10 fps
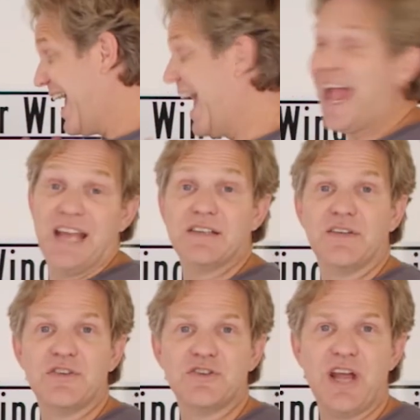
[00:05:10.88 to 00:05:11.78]
and on
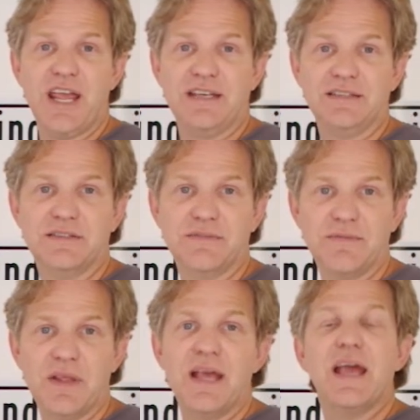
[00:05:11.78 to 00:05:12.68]
the shade.
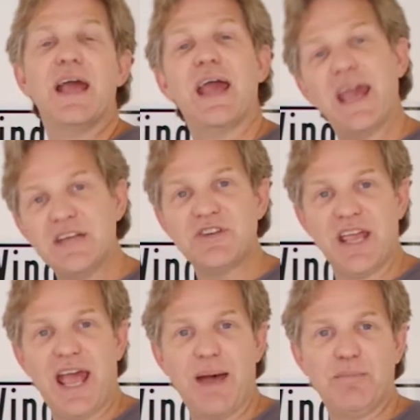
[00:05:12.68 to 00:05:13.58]

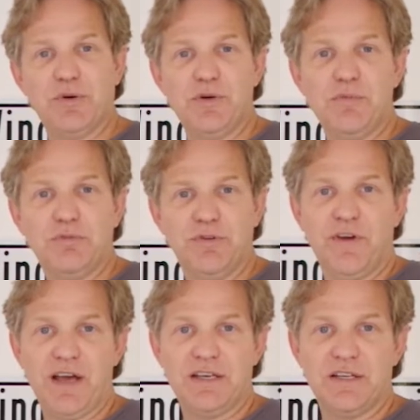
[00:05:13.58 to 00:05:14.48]
AJ Capital
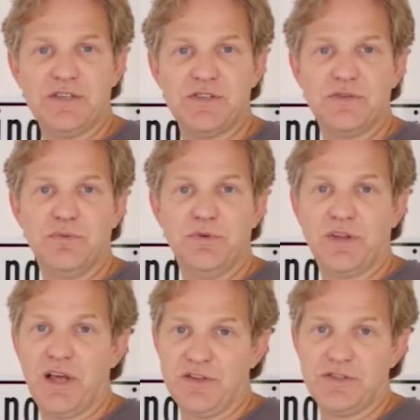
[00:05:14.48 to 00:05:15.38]
provided us with the
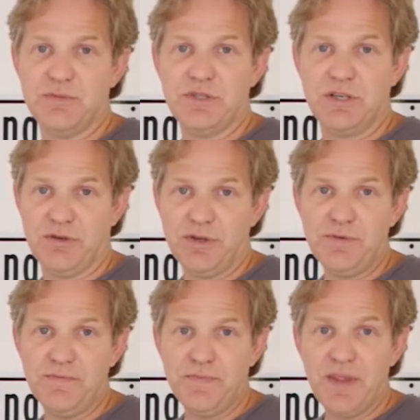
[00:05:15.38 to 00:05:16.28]
custom
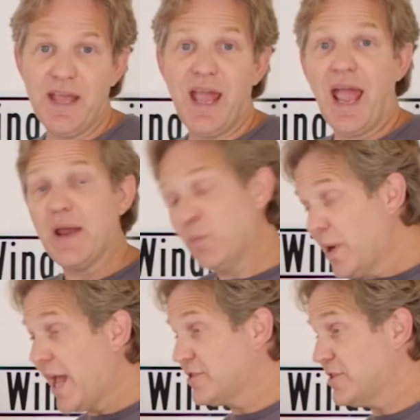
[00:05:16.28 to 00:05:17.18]
material, and
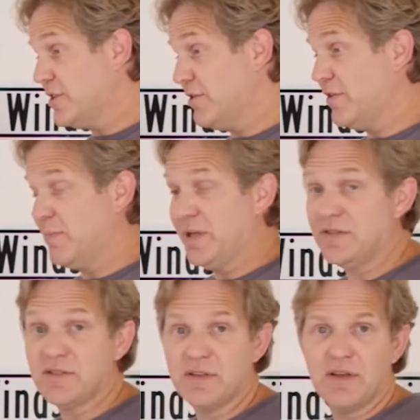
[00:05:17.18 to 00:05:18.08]
we executed the
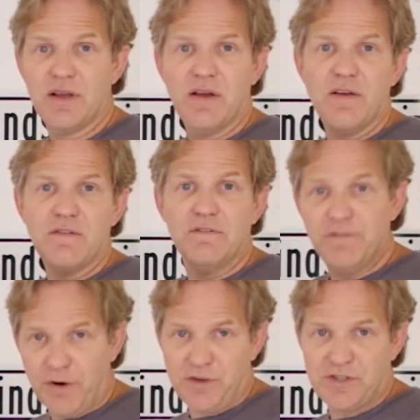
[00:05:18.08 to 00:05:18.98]
piece.
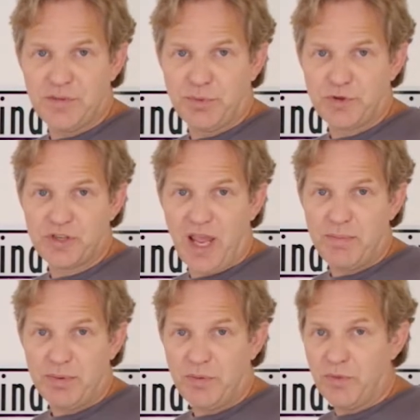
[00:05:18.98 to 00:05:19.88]
Very simple
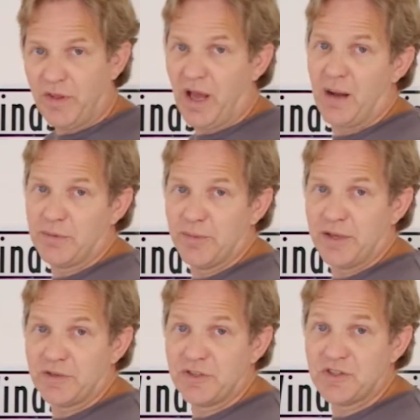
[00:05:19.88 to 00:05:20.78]
shape with a
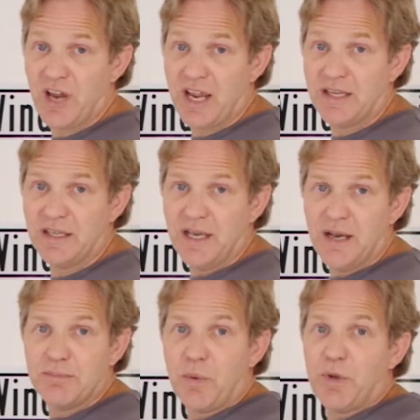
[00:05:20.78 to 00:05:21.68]
complementing shade,
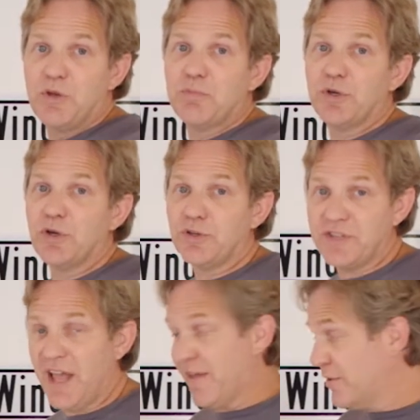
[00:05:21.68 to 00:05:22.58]
but when you put it all
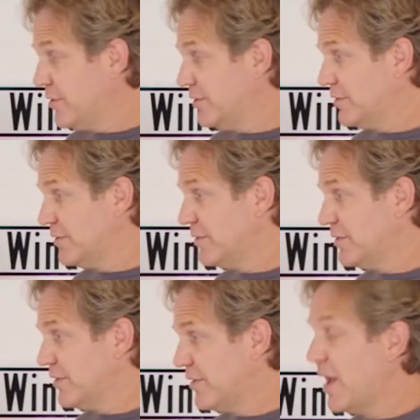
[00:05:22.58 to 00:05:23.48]
together,
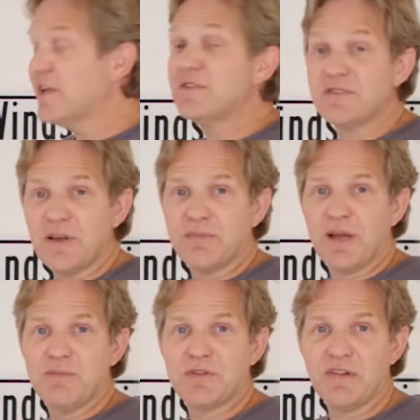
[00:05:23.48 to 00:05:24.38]

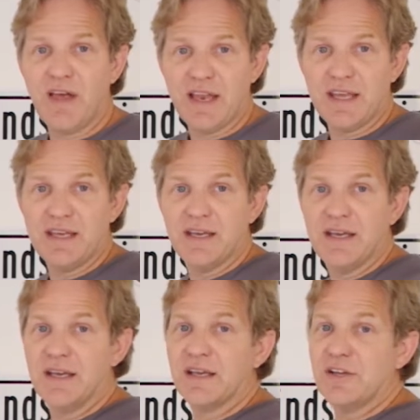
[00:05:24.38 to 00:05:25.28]
sometimes the lighting can